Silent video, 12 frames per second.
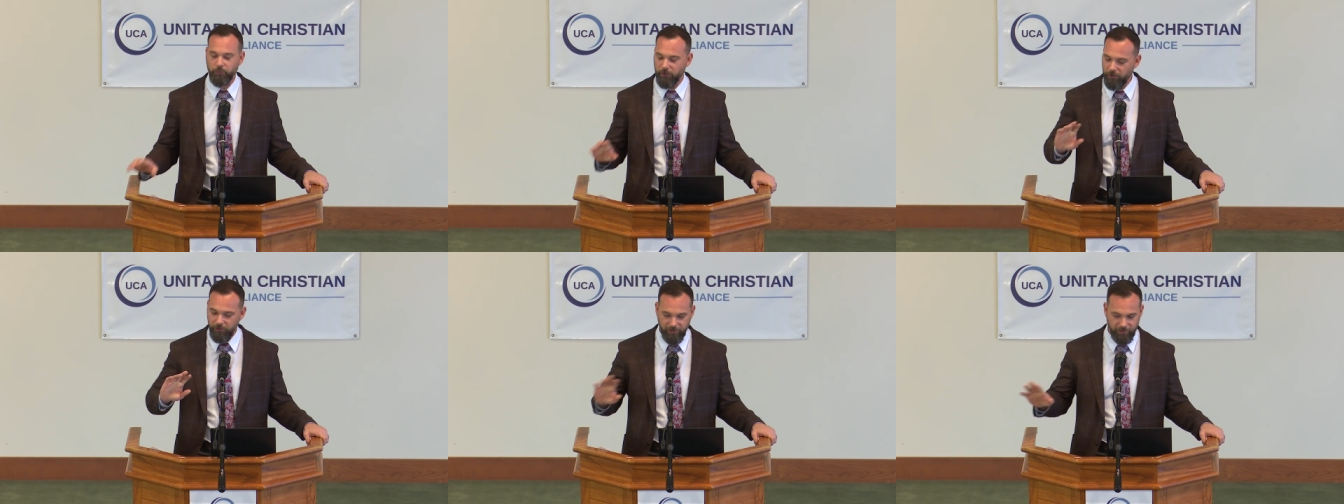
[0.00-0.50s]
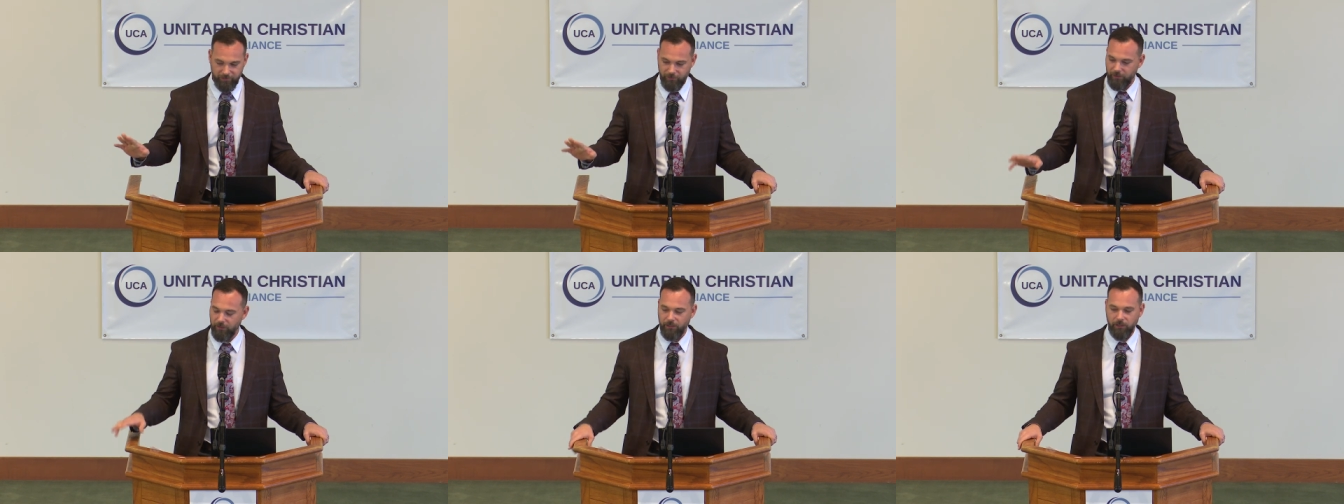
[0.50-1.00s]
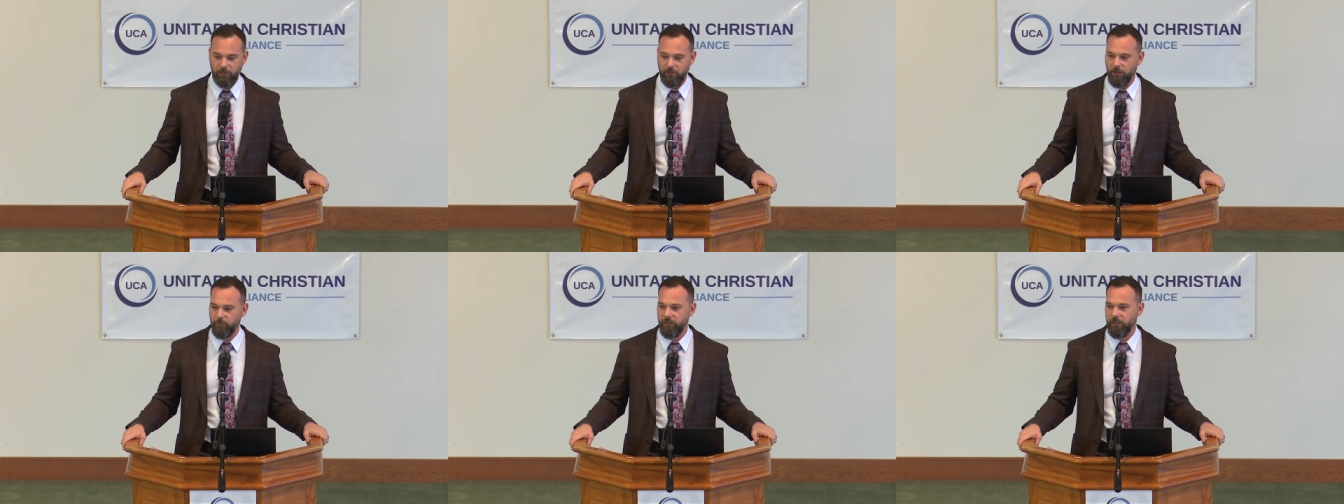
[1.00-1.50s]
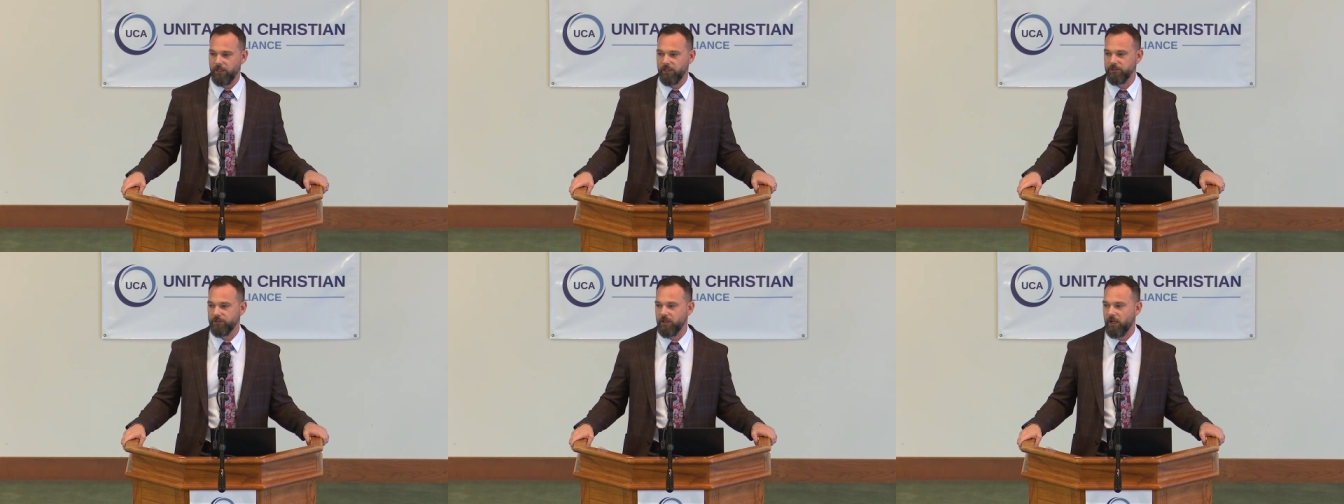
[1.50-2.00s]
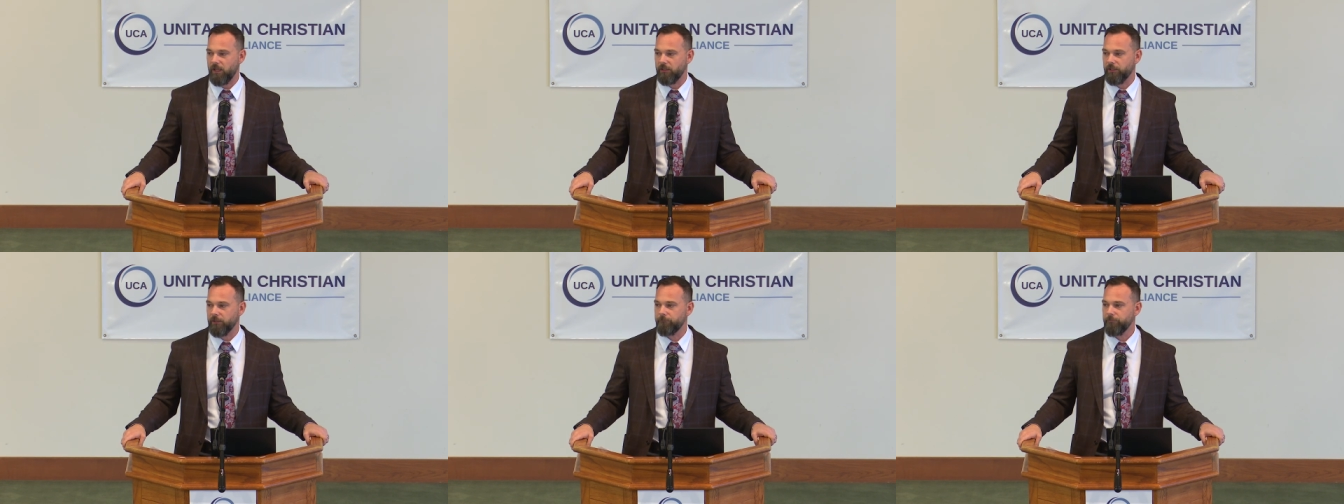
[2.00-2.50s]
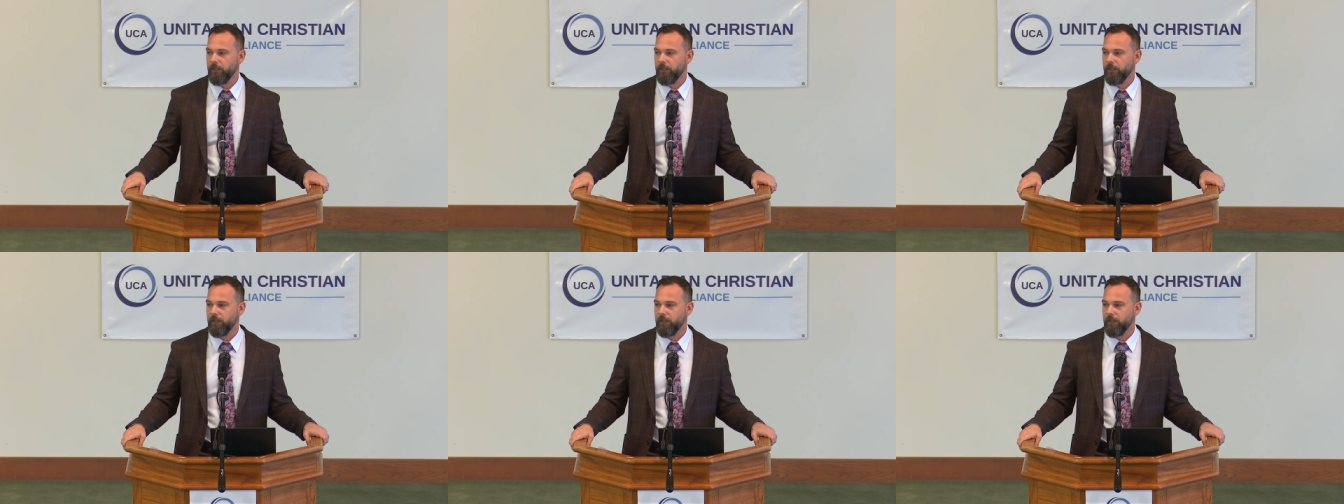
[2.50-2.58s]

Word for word: Brilliant Columbia scholar